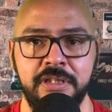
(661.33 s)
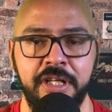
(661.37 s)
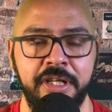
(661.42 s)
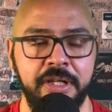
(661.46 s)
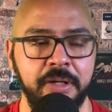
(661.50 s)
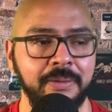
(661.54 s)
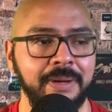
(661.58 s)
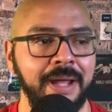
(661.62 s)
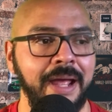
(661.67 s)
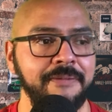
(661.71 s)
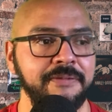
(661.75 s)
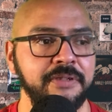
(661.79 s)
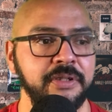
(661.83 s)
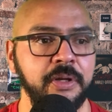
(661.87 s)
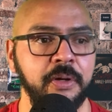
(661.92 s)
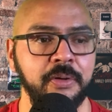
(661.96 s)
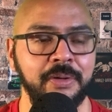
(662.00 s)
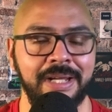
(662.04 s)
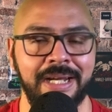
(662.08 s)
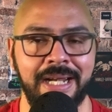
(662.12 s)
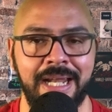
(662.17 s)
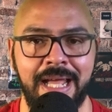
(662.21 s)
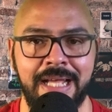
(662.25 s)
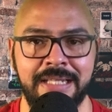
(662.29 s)
don't have to go to
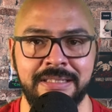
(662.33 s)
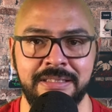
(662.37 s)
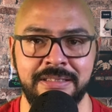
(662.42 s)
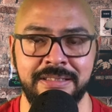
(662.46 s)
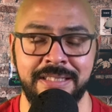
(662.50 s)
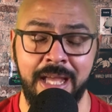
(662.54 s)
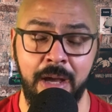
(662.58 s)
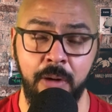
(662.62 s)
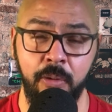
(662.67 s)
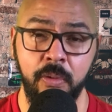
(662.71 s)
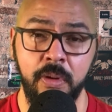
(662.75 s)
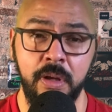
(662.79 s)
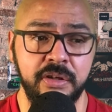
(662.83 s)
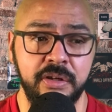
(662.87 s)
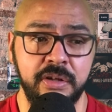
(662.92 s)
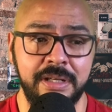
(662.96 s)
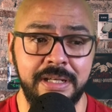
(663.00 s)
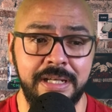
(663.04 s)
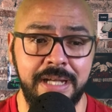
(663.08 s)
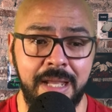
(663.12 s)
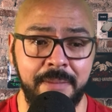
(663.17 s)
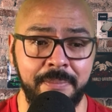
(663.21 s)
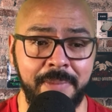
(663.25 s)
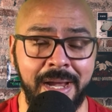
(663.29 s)
classes. Now,
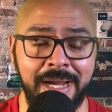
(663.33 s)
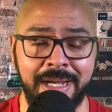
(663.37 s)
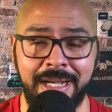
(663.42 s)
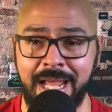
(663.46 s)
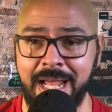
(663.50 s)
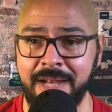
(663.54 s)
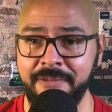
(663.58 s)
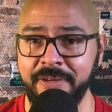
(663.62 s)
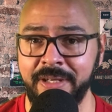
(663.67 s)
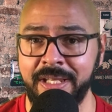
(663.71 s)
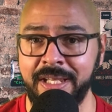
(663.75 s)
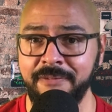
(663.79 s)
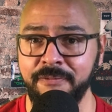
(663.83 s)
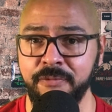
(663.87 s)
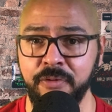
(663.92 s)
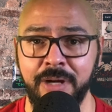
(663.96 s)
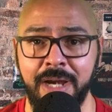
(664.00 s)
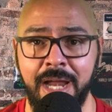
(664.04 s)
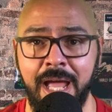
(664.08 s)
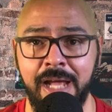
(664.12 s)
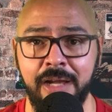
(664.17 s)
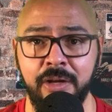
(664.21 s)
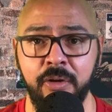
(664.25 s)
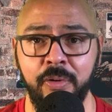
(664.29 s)
am I an advocate for
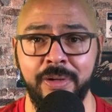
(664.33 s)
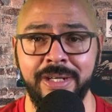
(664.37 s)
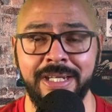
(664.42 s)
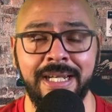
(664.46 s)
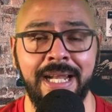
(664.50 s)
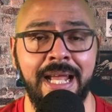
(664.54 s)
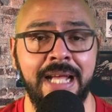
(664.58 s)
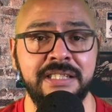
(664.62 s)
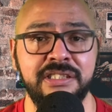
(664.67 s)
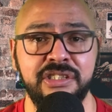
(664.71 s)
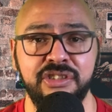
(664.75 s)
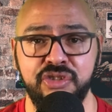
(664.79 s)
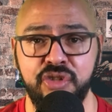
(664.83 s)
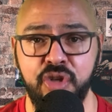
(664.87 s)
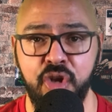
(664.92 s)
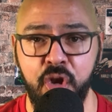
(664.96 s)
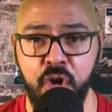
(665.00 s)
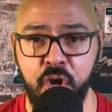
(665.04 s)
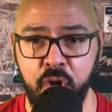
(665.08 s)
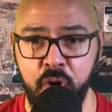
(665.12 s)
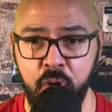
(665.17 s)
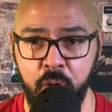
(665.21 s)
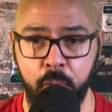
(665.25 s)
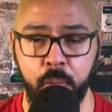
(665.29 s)
not going to classes?
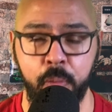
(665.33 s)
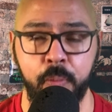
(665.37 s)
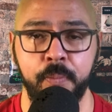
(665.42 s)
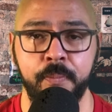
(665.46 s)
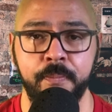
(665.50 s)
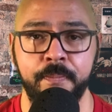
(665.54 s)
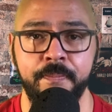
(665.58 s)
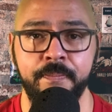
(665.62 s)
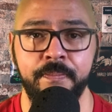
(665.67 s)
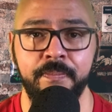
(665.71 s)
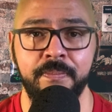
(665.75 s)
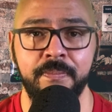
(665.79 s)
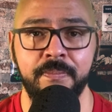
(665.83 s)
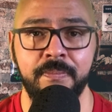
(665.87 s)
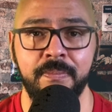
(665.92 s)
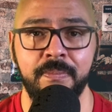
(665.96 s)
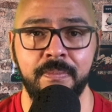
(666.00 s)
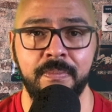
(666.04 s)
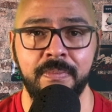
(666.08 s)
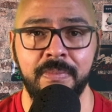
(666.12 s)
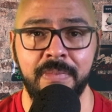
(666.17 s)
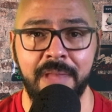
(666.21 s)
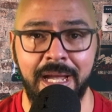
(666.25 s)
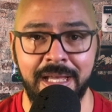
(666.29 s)
No.
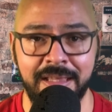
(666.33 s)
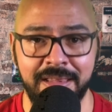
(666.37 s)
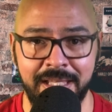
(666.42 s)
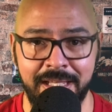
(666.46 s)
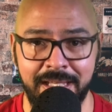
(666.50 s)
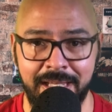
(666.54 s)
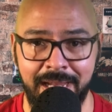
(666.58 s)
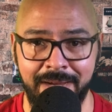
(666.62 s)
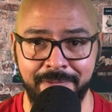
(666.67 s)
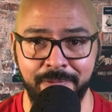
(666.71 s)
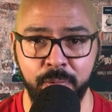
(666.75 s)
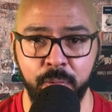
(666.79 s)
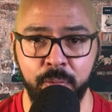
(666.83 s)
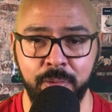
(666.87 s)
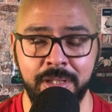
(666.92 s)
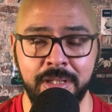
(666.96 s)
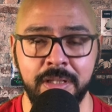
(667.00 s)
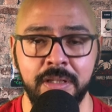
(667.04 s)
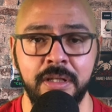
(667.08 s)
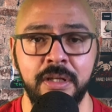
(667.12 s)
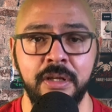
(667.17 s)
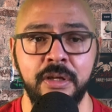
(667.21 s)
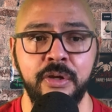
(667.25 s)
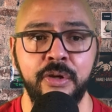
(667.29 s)
I think everyone
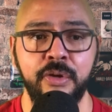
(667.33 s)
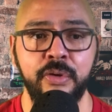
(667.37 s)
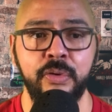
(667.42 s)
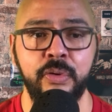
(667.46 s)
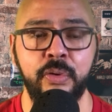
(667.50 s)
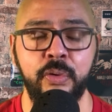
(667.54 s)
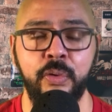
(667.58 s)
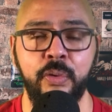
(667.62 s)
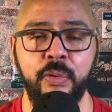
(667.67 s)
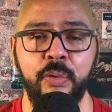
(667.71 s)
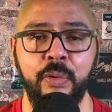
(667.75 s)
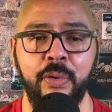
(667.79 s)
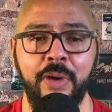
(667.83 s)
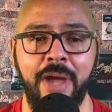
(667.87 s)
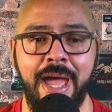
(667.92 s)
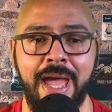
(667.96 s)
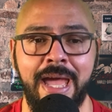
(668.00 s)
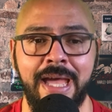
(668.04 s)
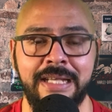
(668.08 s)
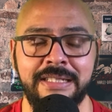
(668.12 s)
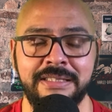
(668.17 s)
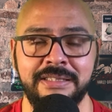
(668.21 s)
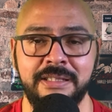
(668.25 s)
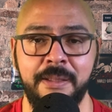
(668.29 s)
who
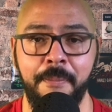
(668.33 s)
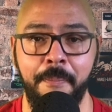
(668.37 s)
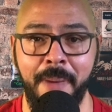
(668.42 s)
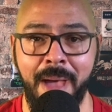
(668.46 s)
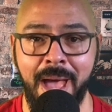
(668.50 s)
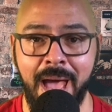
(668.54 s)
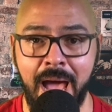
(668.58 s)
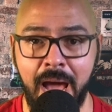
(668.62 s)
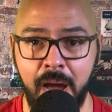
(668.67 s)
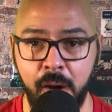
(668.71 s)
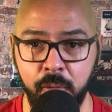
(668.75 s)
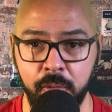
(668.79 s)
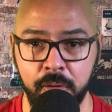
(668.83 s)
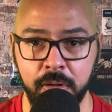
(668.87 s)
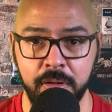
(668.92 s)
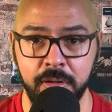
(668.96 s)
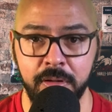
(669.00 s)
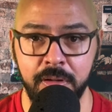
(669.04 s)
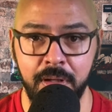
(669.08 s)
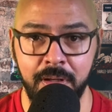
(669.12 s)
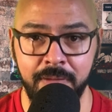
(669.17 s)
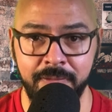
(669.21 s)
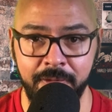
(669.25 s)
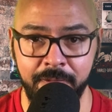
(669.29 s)
has the power
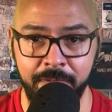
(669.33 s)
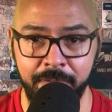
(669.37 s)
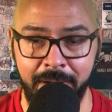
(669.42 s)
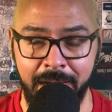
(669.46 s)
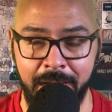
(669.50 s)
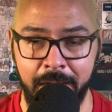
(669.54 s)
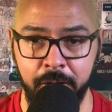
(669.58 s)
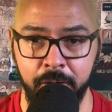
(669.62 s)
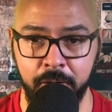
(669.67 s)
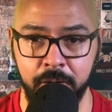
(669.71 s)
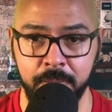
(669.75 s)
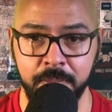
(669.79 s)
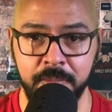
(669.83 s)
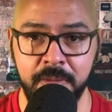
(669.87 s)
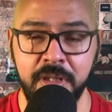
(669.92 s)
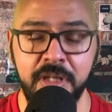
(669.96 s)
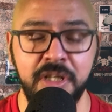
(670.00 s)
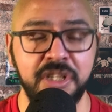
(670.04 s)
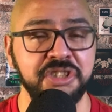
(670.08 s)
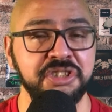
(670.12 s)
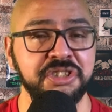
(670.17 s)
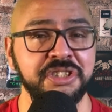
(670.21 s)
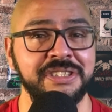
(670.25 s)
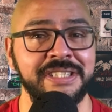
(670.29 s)
of a firearm
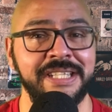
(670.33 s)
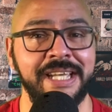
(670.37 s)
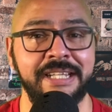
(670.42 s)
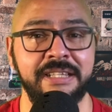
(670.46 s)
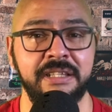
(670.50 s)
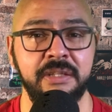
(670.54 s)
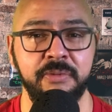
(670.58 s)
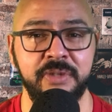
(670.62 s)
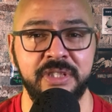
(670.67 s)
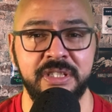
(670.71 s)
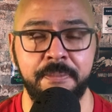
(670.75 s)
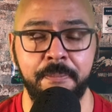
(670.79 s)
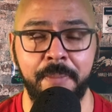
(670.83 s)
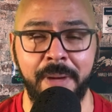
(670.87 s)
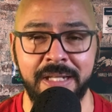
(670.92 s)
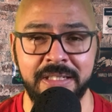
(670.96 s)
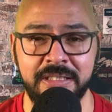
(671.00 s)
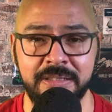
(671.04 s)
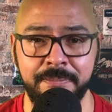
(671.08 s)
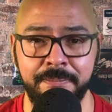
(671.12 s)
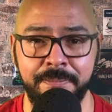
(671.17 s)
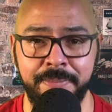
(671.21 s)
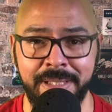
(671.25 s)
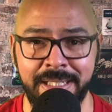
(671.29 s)
should take the
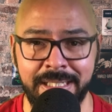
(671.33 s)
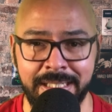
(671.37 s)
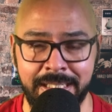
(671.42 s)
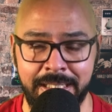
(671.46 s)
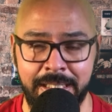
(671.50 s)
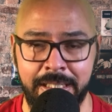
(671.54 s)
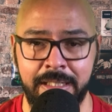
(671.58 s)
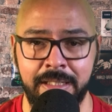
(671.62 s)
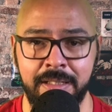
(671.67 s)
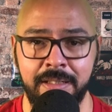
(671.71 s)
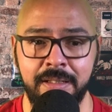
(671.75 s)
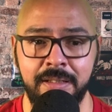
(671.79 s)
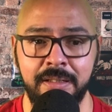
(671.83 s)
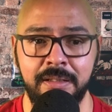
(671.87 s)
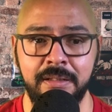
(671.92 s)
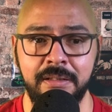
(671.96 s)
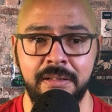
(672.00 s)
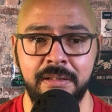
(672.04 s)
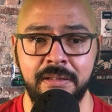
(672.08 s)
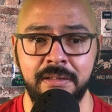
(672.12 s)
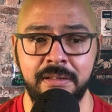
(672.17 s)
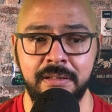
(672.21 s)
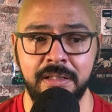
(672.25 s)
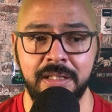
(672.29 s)
responsibility
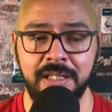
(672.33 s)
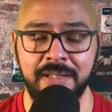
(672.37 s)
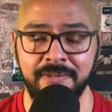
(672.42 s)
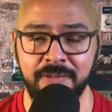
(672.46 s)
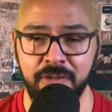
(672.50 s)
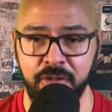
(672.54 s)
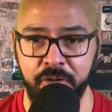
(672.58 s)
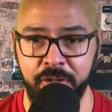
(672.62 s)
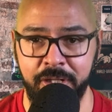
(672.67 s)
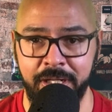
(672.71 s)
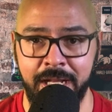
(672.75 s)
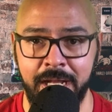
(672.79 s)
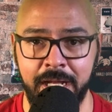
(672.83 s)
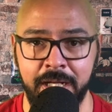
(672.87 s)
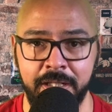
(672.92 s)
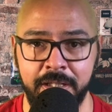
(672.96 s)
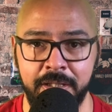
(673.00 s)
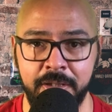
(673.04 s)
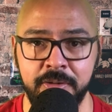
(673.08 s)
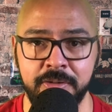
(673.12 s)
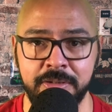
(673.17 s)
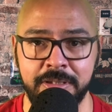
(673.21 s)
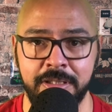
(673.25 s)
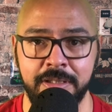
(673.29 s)
of learning how to
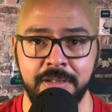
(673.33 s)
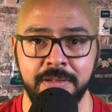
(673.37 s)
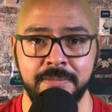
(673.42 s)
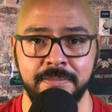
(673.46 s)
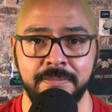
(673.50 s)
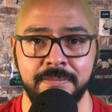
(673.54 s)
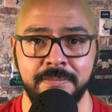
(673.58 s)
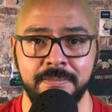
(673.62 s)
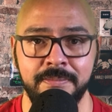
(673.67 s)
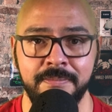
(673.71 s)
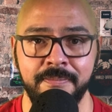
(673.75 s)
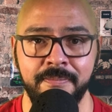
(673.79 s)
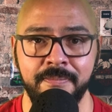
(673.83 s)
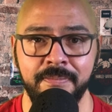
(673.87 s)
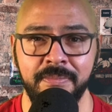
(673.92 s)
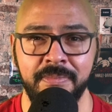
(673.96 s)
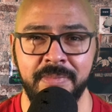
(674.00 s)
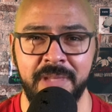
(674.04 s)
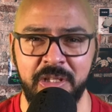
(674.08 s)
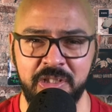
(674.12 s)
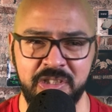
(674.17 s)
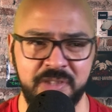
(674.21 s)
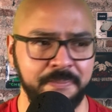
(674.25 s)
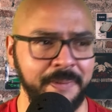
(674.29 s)
use it.
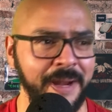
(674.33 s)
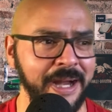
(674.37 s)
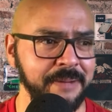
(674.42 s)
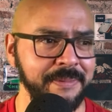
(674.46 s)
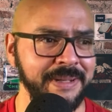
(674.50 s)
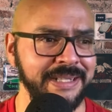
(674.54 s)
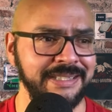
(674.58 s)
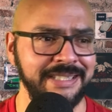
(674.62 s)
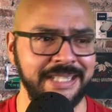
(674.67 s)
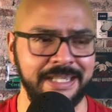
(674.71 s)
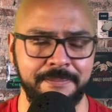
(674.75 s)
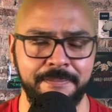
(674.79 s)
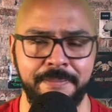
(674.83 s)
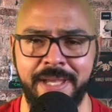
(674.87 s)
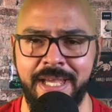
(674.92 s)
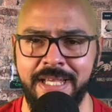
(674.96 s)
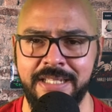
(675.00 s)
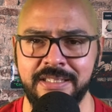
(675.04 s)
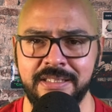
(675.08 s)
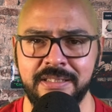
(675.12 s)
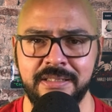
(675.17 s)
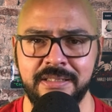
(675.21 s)
Spider-Man said it best,